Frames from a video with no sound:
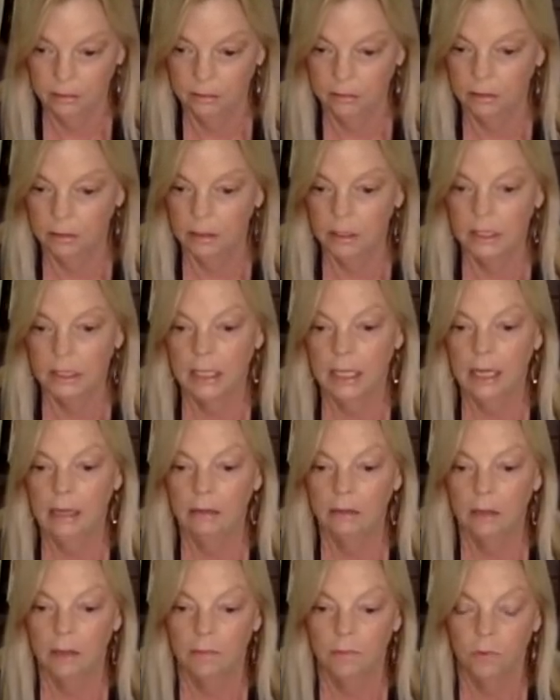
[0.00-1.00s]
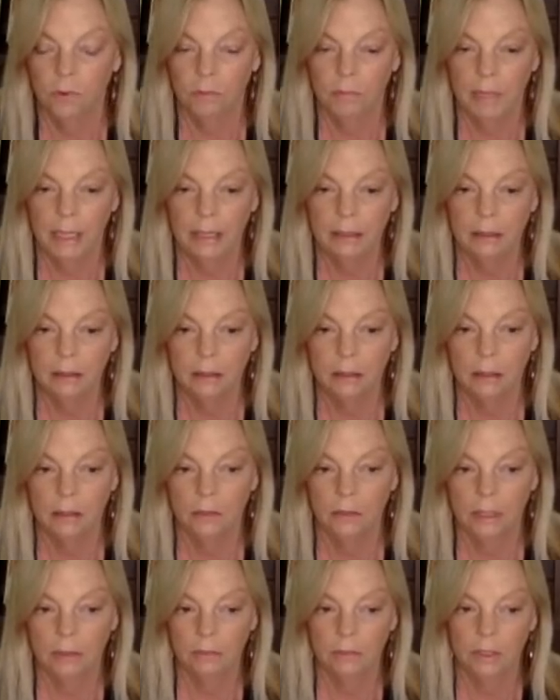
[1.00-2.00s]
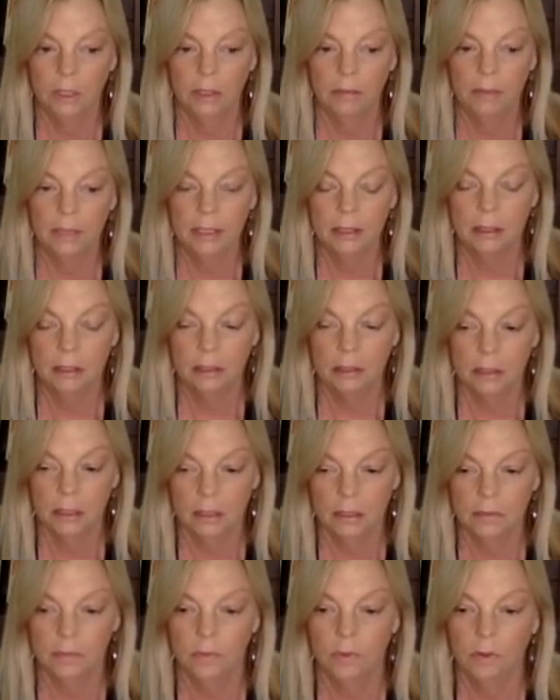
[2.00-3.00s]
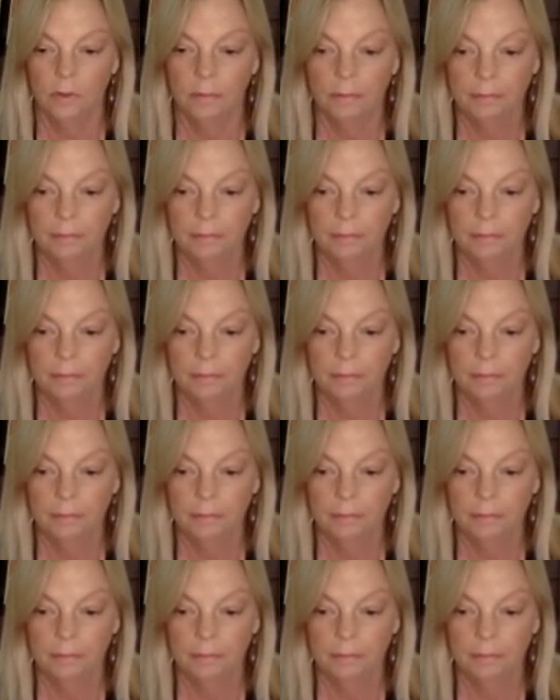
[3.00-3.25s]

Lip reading: What is the outcome for Michael Cohen? Will he be successful?